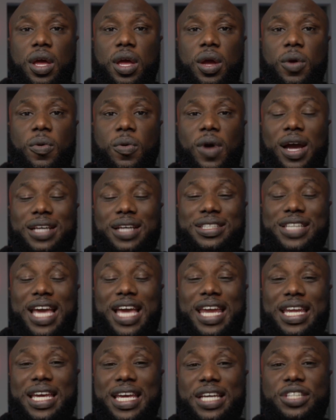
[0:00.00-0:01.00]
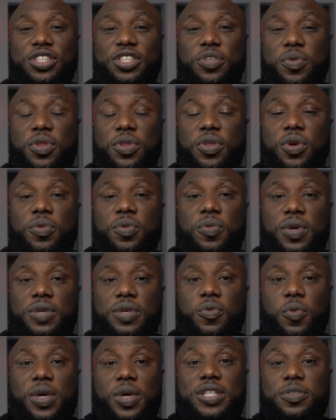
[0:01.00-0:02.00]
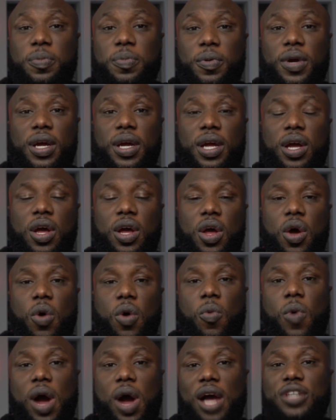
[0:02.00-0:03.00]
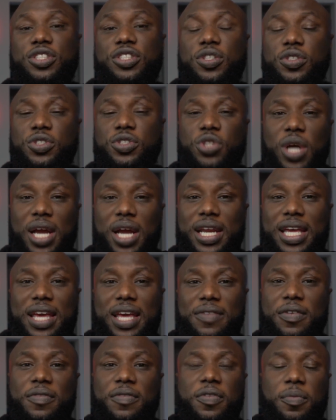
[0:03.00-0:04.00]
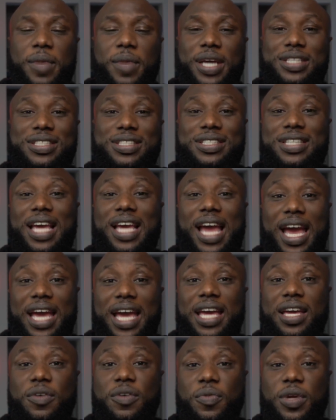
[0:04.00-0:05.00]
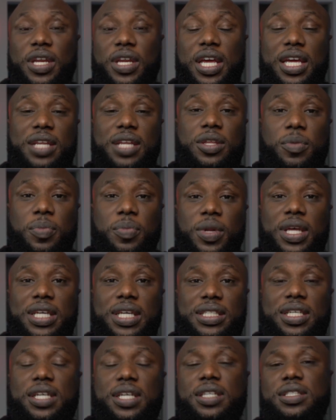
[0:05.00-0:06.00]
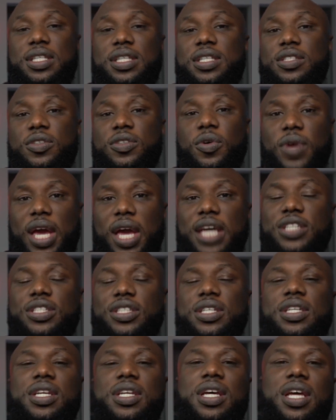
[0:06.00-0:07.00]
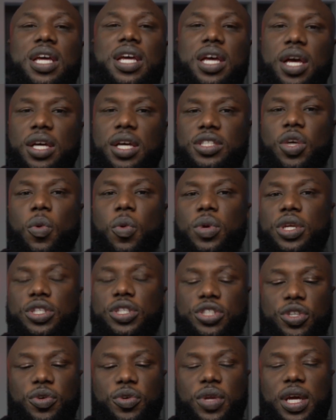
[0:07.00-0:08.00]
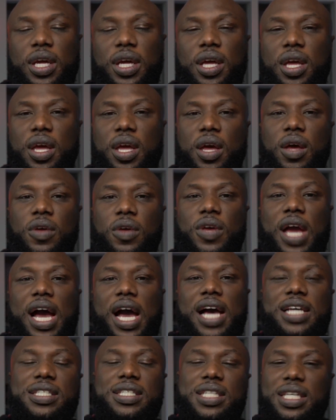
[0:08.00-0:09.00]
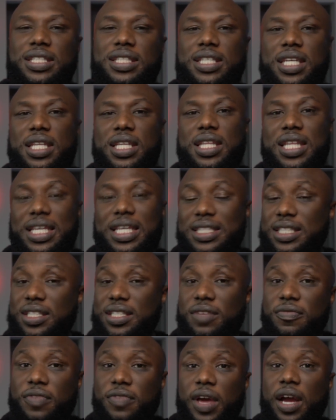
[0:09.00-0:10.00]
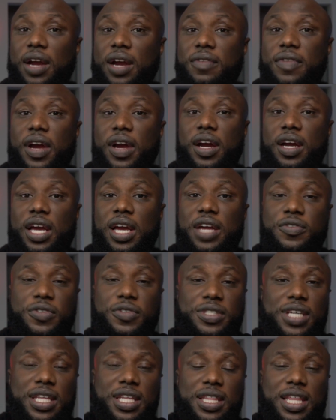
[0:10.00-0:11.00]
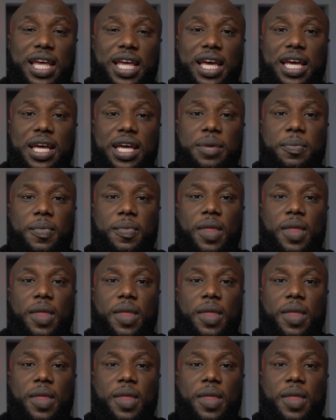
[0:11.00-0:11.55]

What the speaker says: right? She had an issue with her whispering while she was trying to give information, say, hey, we need the police here to this location. Someone is shooting. You guys, listen, this is a very, very interesting thing.